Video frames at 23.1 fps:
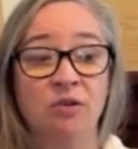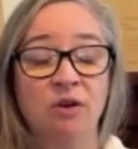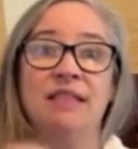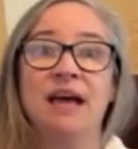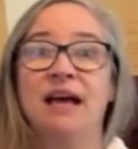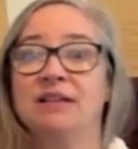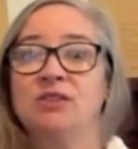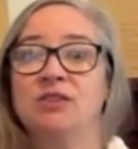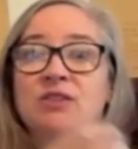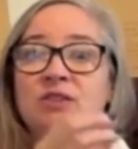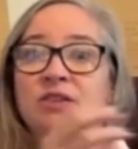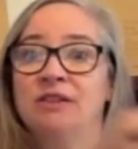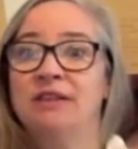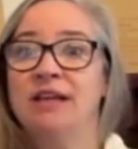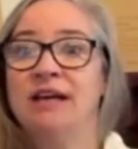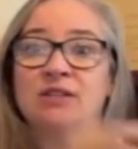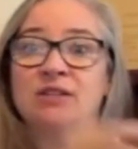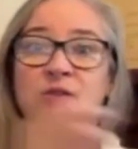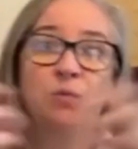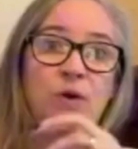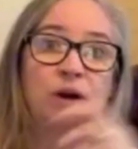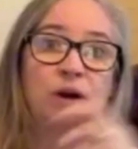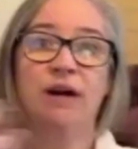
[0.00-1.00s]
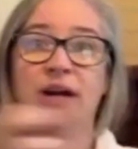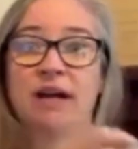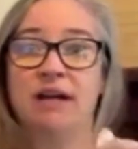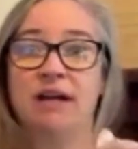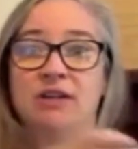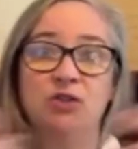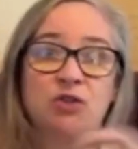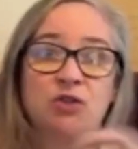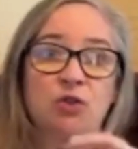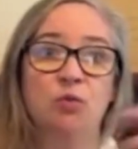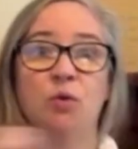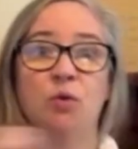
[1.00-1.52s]
That's where I kind of
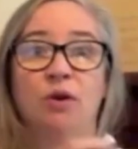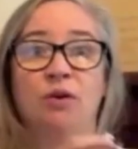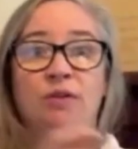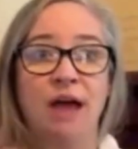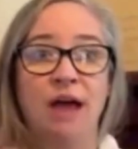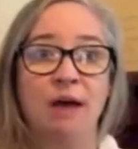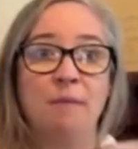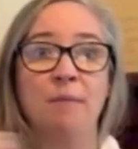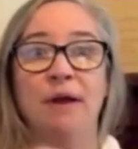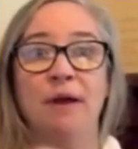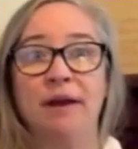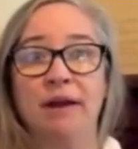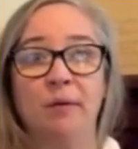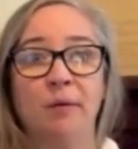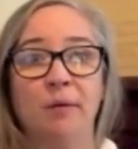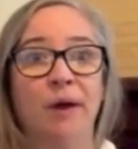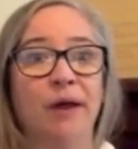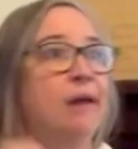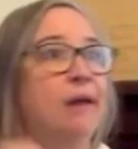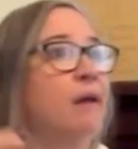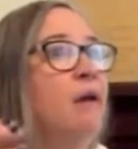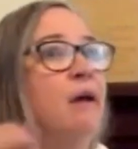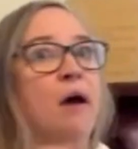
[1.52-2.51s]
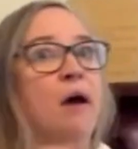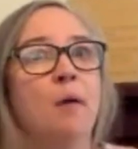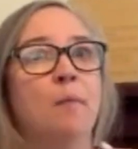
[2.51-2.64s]
squirrel that money away.